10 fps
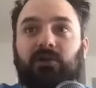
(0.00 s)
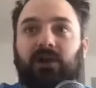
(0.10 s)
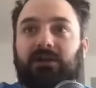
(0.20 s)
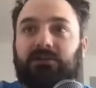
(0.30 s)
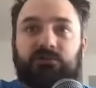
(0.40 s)

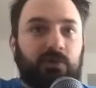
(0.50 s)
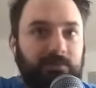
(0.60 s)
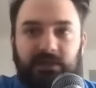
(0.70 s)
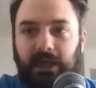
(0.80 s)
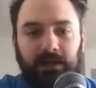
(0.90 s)
got a strip
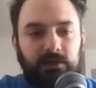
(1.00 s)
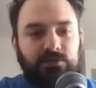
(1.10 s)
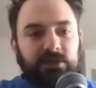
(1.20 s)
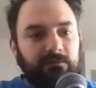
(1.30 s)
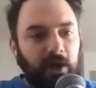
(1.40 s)
sack on
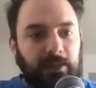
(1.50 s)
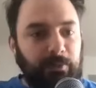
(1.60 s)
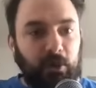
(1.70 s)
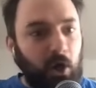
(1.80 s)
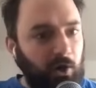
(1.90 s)
Giovanni
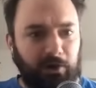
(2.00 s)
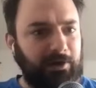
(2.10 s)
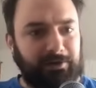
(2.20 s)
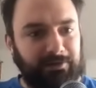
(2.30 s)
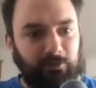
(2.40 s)
Bernard
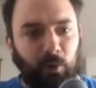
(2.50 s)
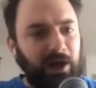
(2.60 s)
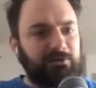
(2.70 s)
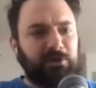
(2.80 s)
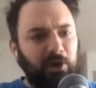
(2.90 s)
in a
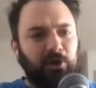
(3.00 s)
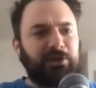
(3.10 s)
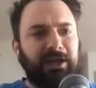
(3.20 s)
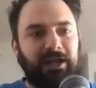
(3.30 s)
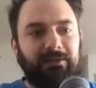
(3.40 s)
wild card
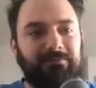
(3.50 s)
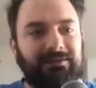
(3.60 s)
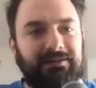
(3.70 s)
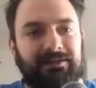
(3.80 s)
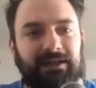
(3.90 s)
game,
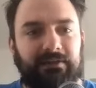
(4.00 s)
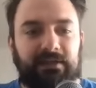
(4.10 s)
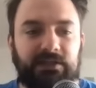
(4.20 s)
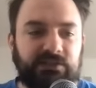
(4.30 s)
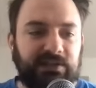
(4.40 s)
and then
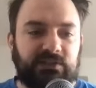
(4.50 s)
they just get